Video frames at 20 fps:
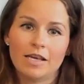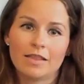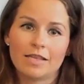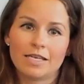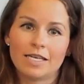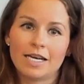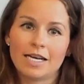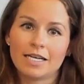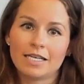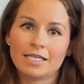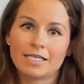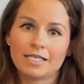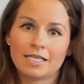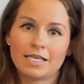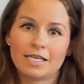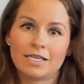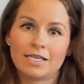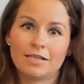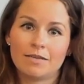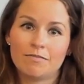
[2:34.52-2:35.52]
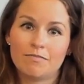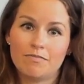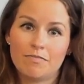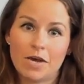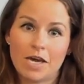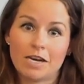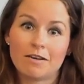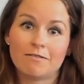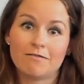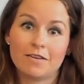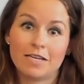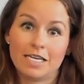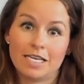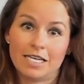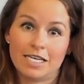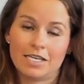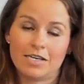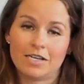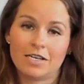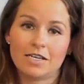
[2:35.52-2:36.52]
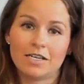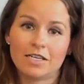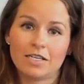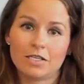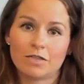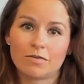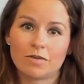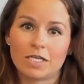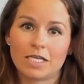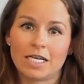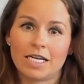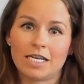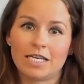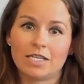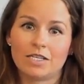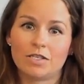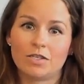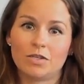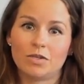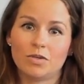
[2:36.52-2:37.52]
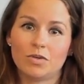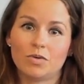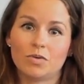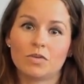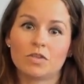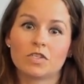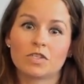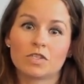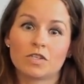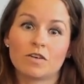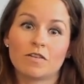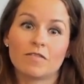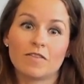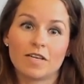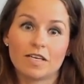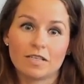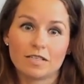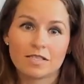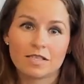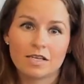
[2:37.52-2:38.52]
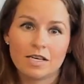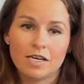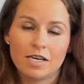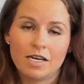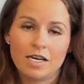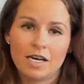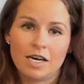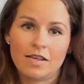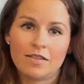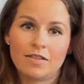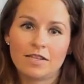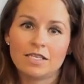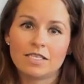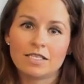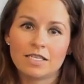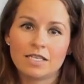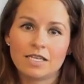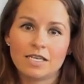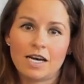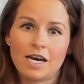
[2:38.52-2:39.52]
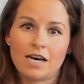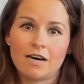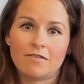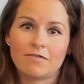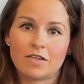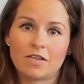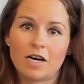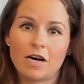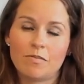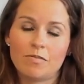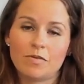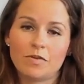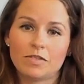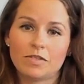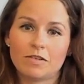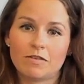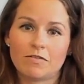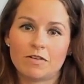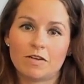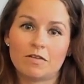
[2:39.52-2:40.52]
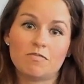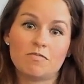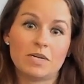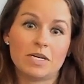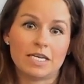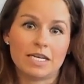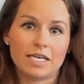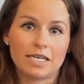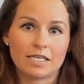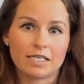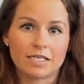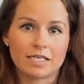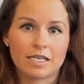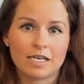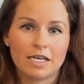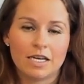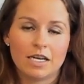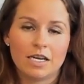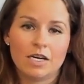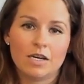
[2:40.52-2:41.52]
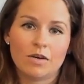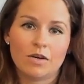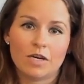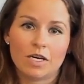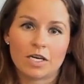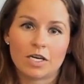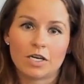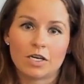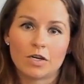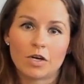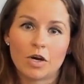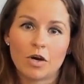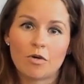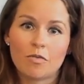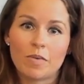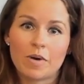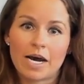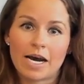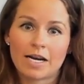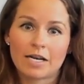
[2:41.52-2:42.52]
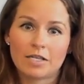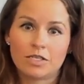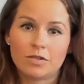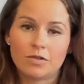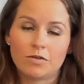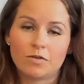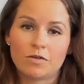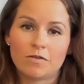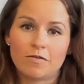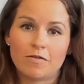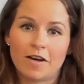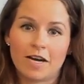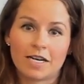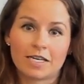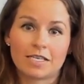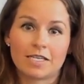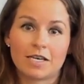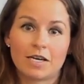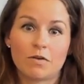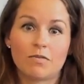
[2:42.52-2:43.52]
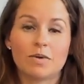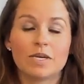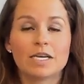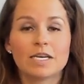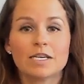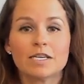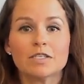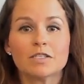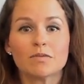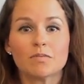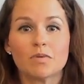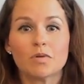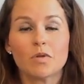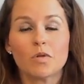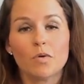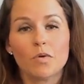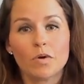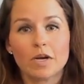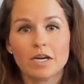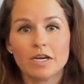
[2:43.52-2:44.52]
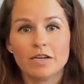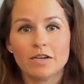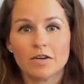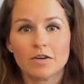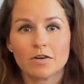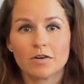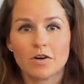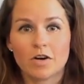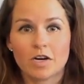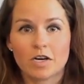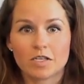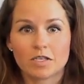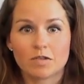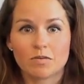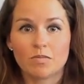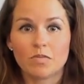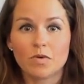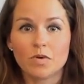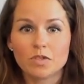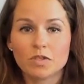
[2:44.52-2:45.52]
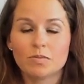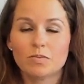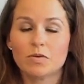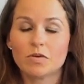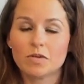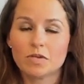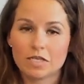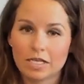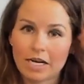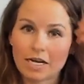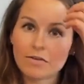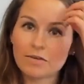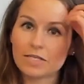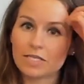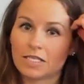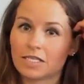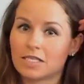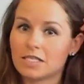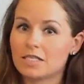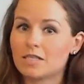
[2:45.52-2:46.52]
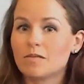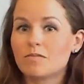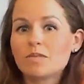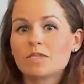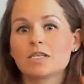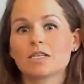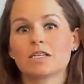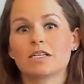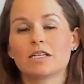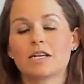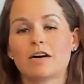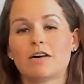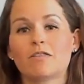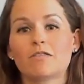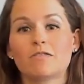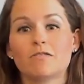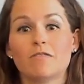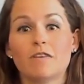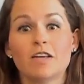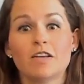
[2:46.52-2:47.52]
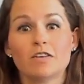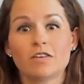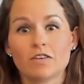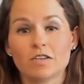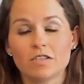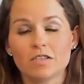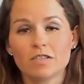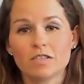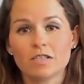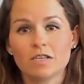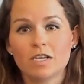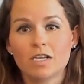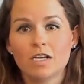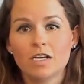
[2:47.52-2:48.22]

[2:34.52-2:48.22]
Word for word: The next benefit here is related to service, and this can have a couple different meanings. It can go back to the fact that we can deploy across multiple cloud systems and cloud vendors,